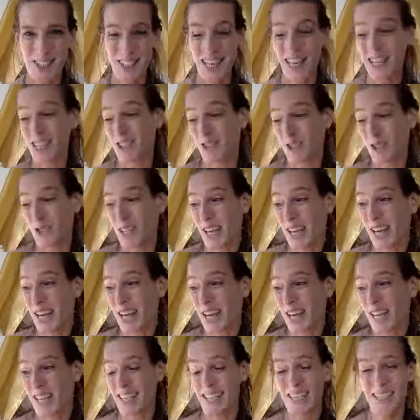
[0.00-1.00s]
Like
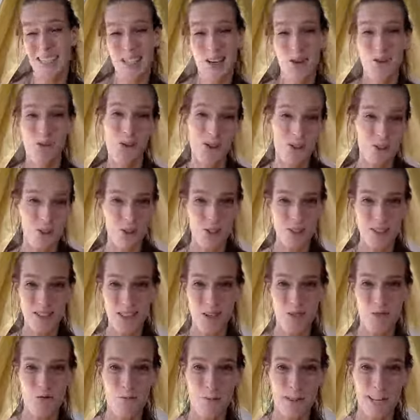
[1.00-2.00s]
today, it was all
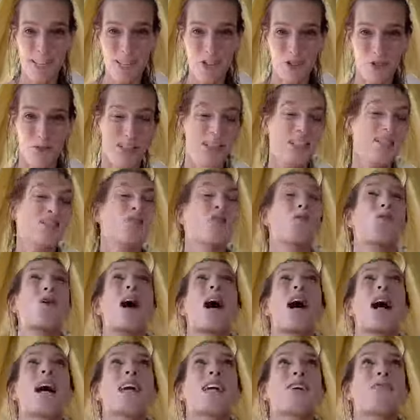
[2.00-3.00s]
self-pleasuring. So
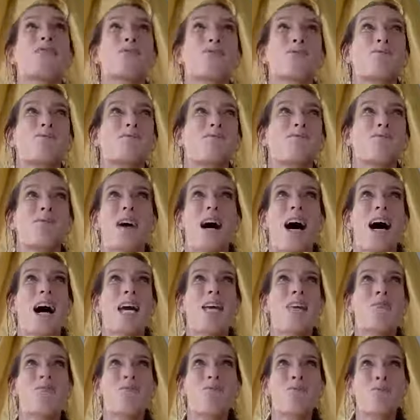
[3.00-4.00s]

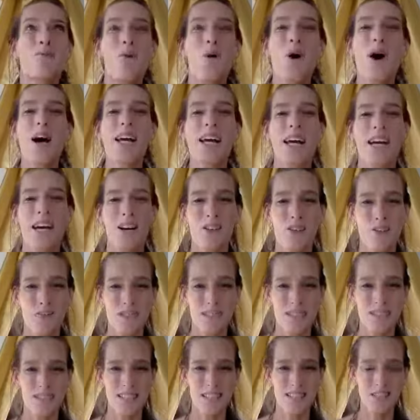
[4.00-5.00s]
I'm walking out of the
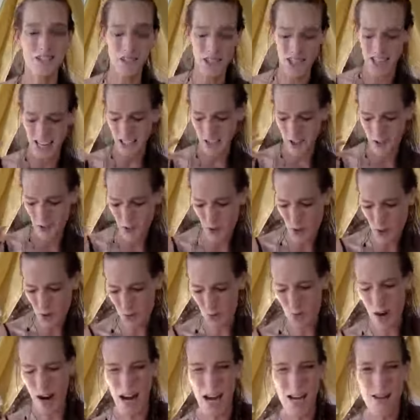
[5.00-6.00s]
session like,
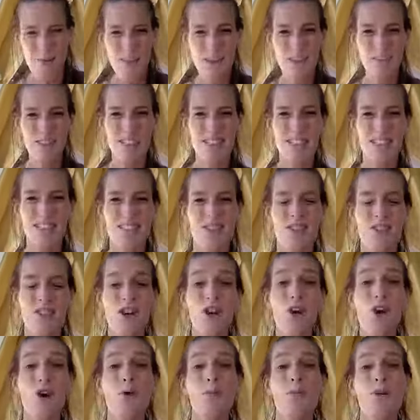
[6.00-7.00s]
oof, I'm having this
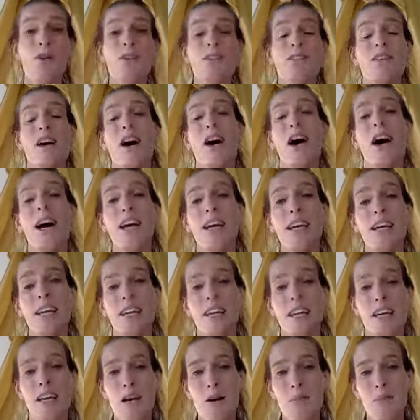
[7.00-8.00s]
glow because I
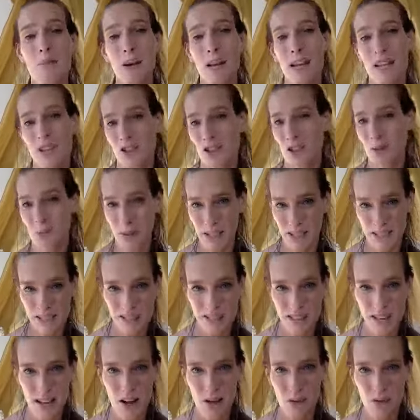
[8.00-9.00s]
pleasured
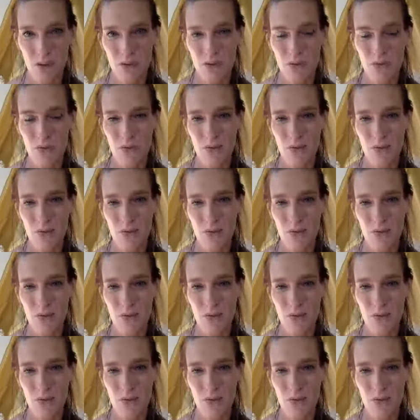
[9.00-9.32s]
myself.